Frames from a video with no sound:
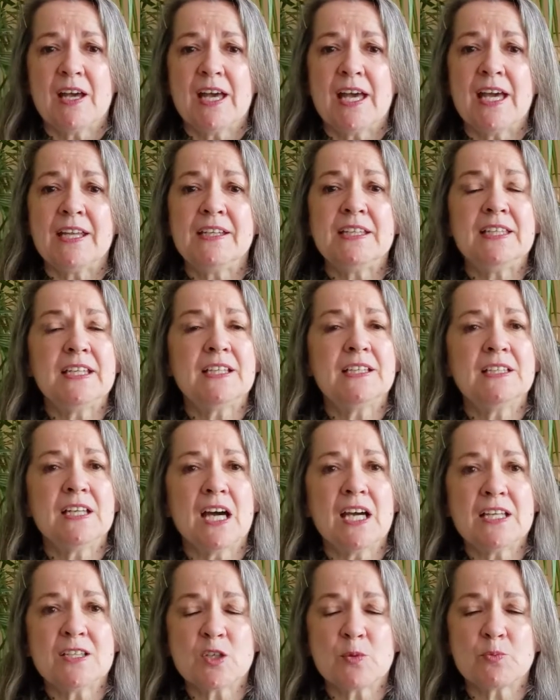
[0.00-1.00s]
and it
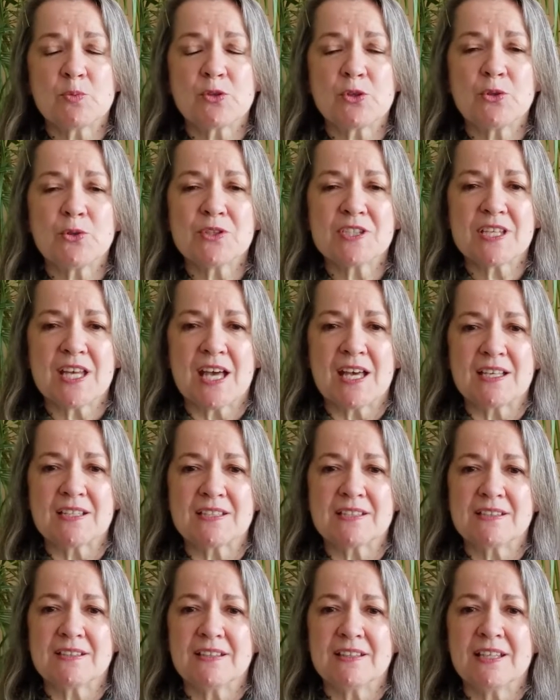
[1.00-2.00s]
ignites a
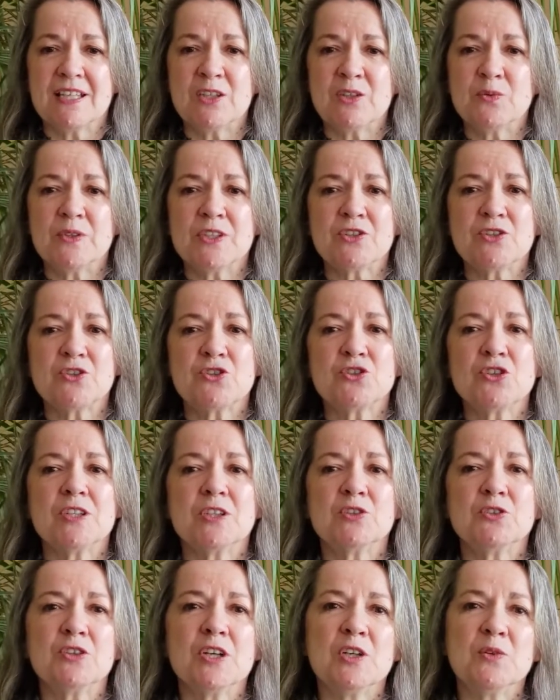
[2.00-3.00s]
process in which
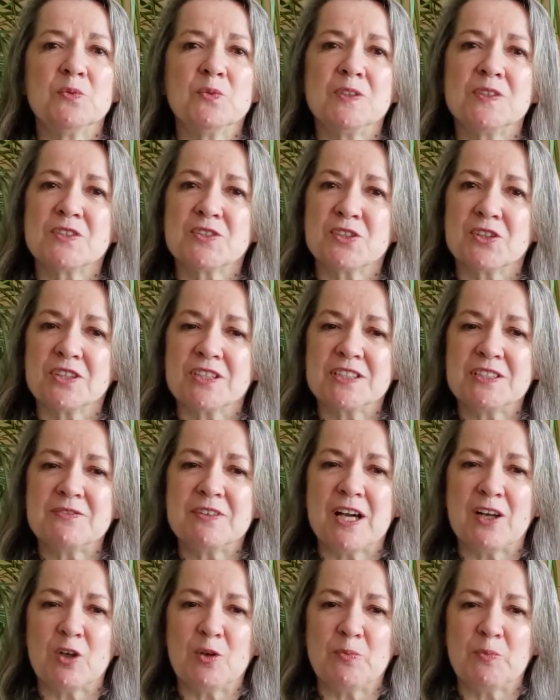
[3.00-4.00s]
children will start
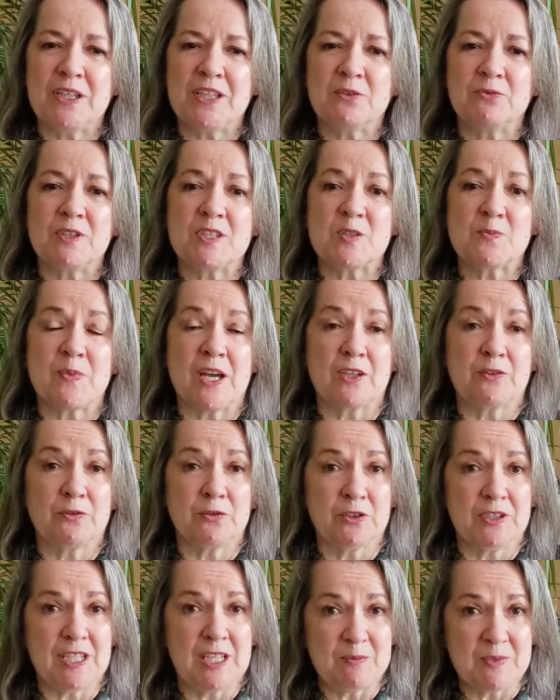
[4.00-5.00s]
developing respect
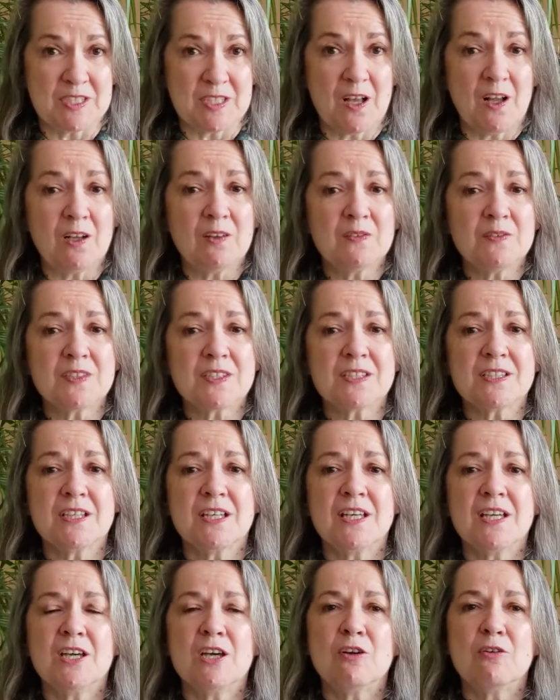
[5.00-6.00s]
for themselves,
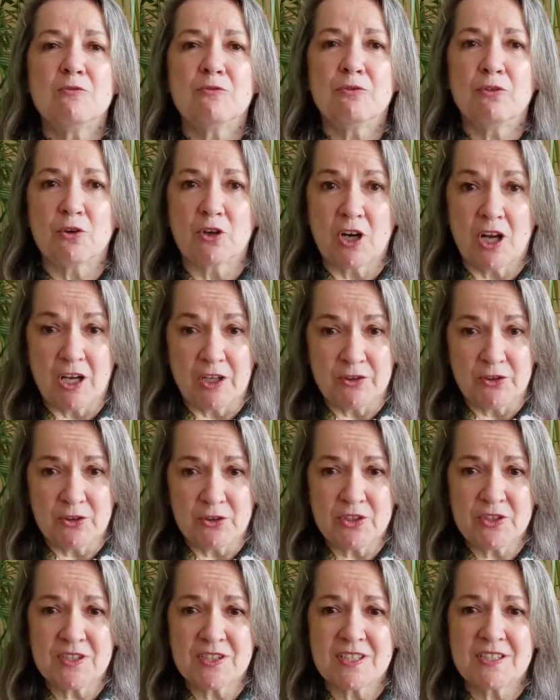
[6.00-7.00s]
for
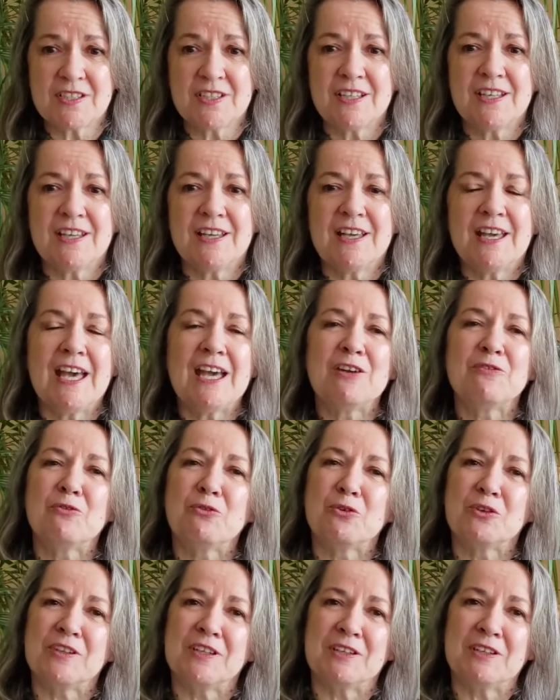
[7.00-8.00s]
others, and
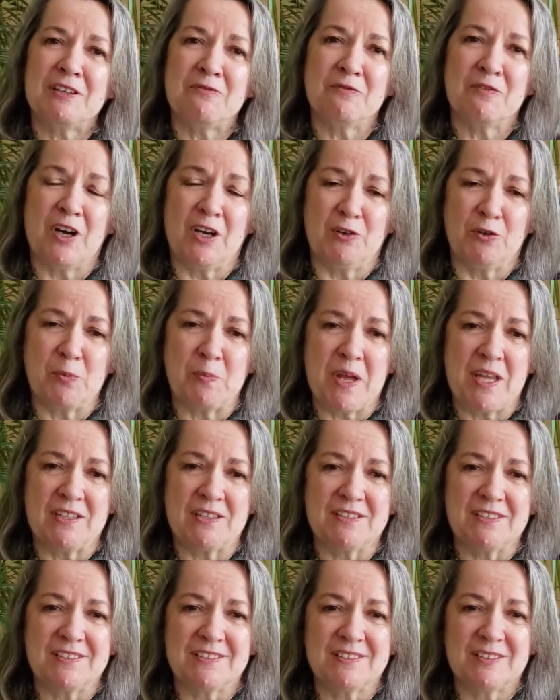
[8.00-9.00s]
for their
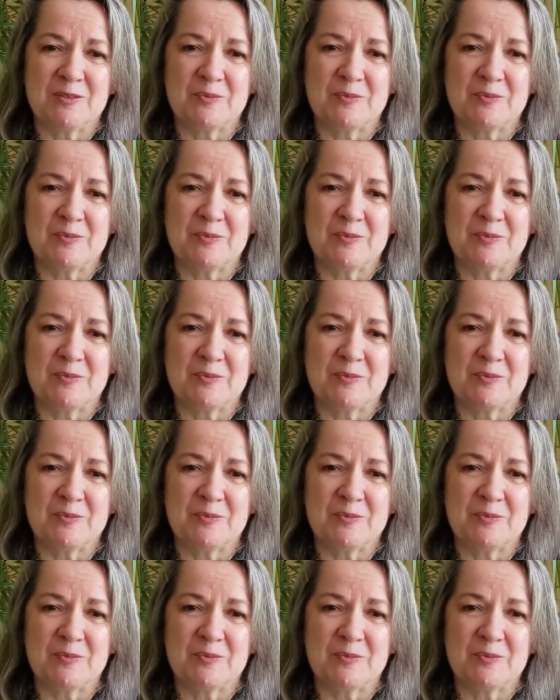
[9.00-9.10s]
environment.